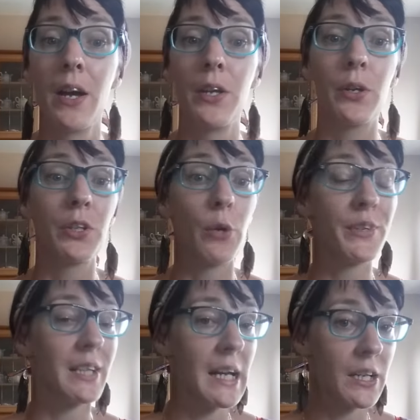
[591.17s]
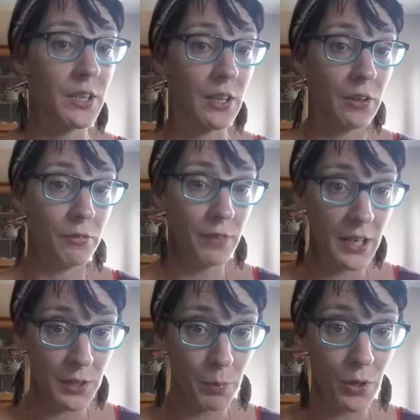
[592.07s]
You can always like us on
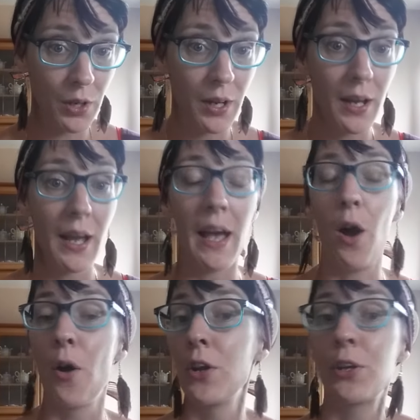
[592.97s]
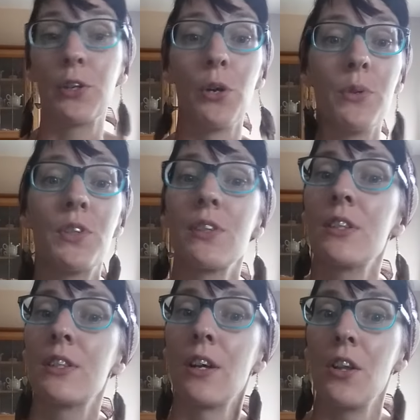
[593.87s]
Facebook or you can always
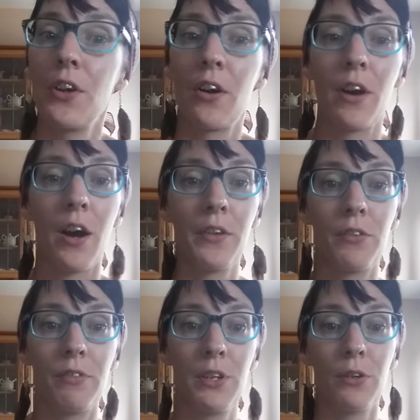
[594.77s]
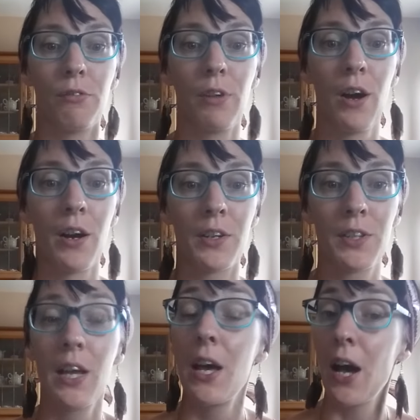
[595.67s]
consult our other video vlogs.